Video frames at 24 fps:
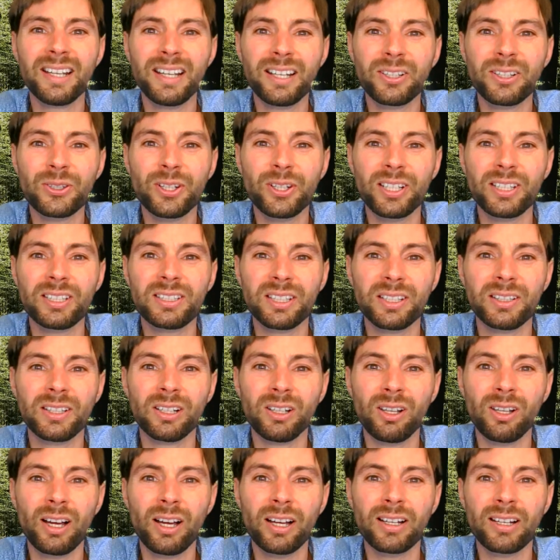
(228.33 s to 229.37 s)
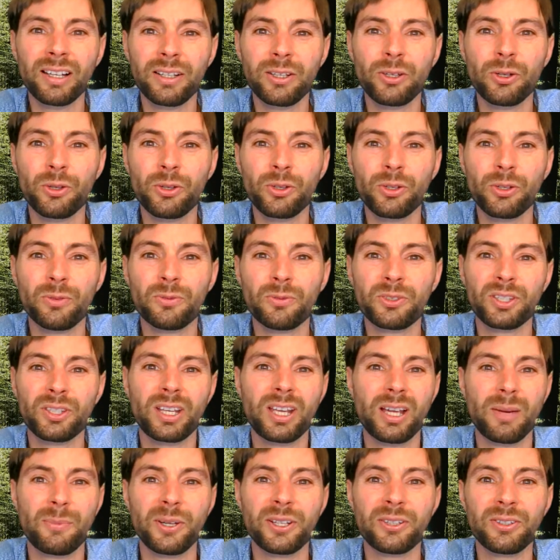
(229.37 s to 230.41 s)
increase in the likelihood of
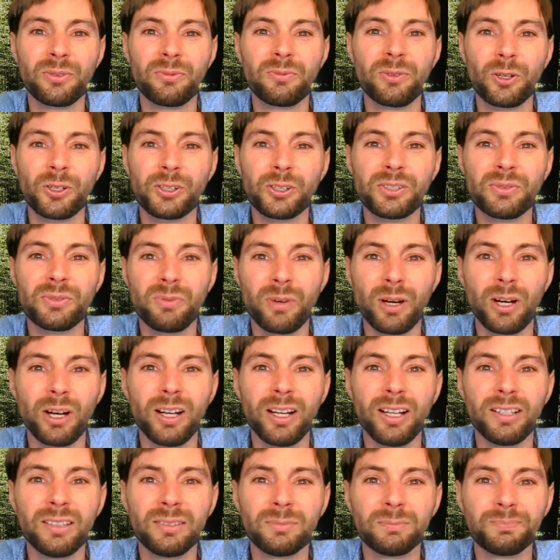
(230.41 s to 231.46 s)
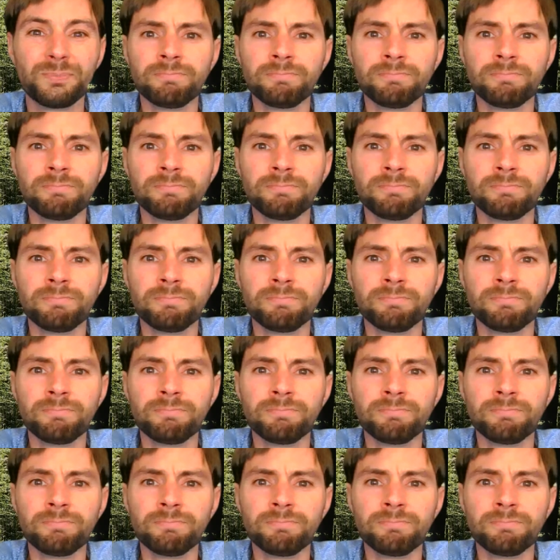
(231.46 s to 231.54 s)
succumbing to forest fire.